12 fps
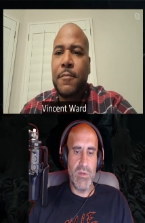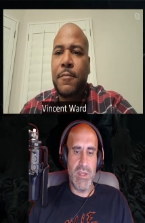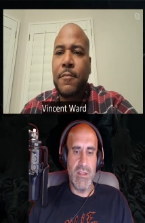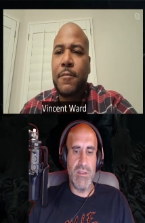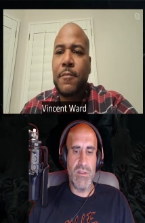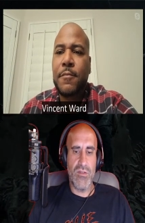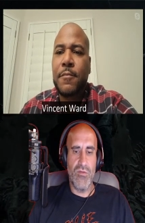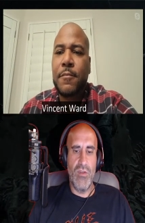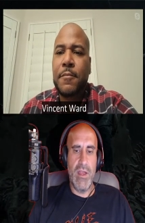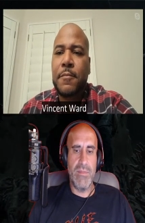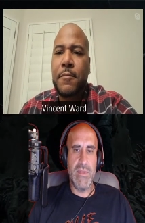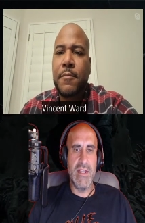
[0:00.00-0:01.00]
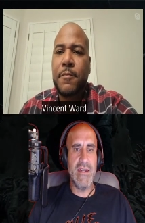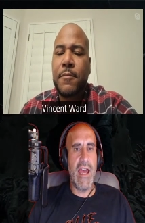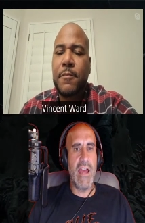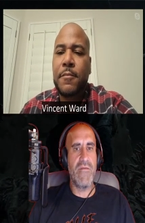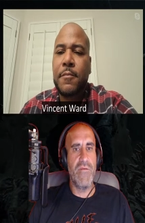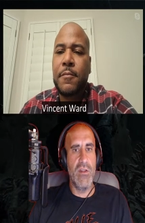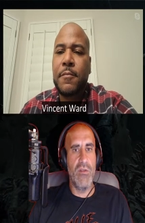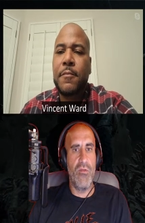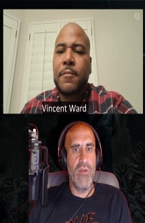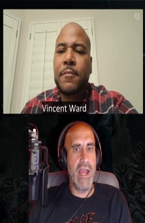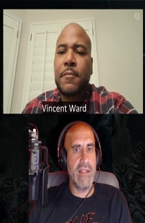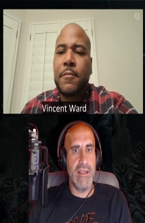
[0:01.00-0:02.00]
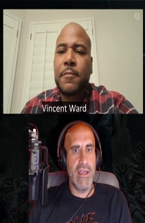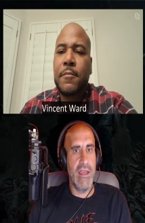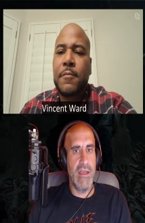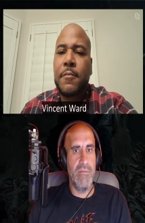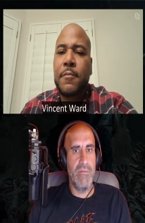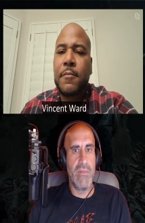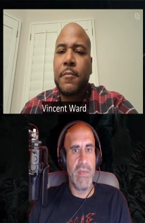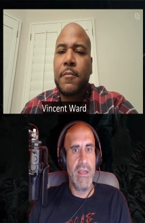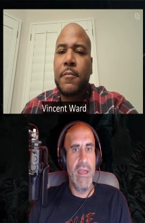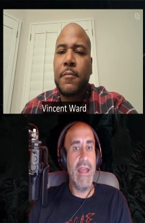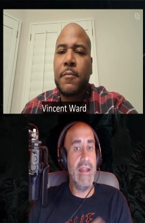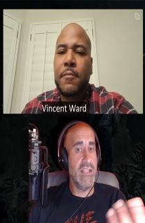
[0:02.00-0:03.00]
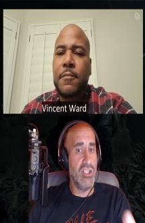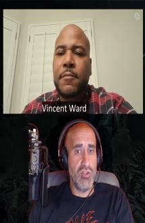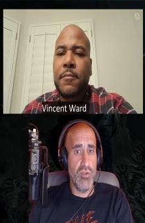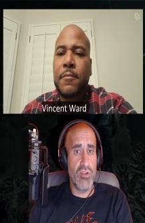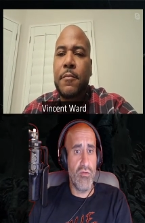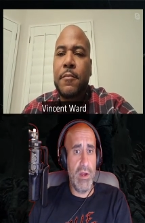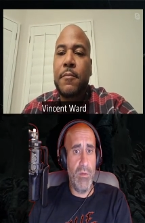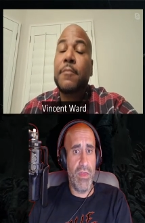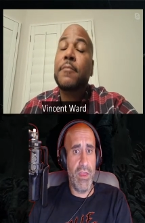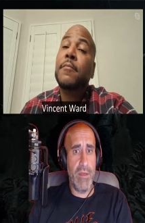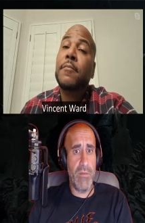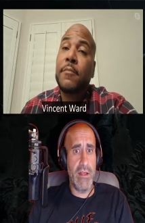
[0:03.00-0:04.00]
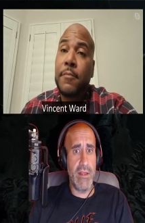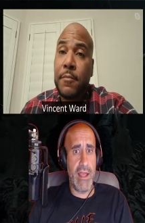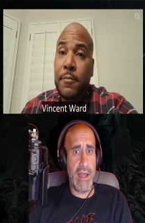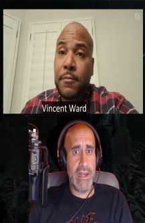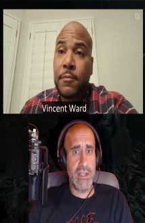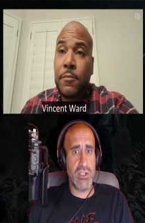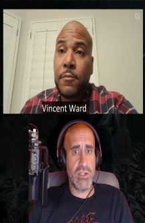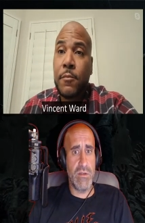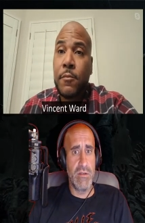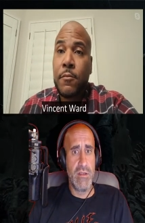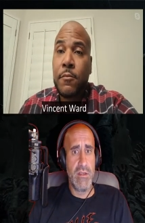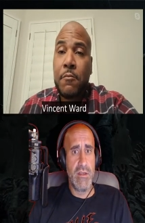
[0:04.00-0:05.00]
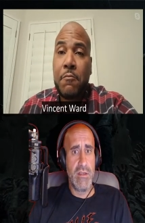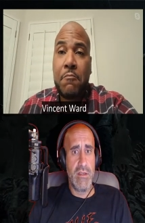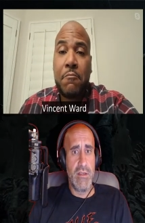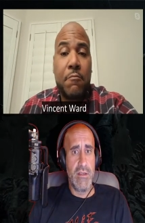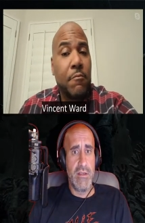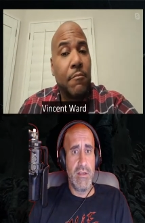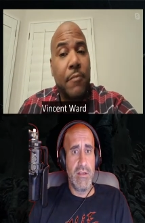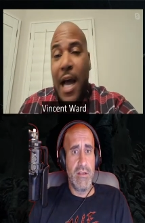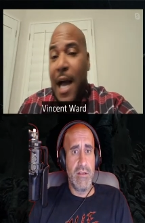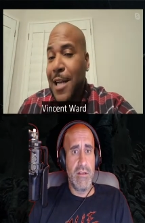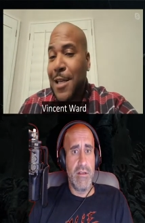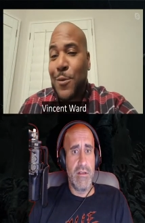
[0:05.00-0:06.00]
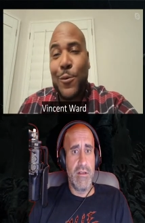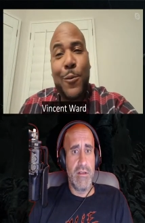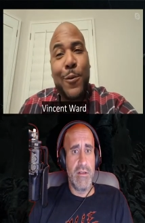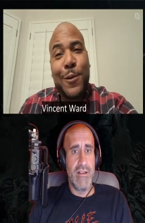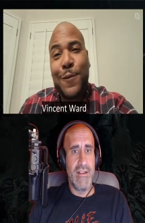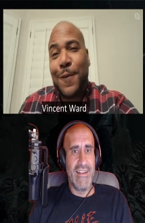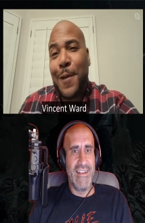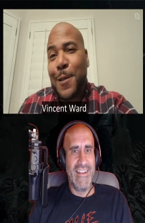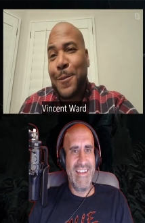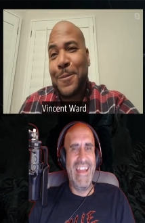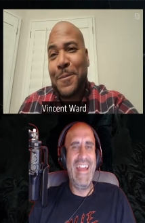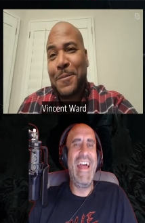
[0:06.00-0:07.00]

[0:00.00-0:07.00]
Speaker 1: that was in the script did not feel right to him. And did you agree with him on that issue?
Speaker 2: I just went with the flow.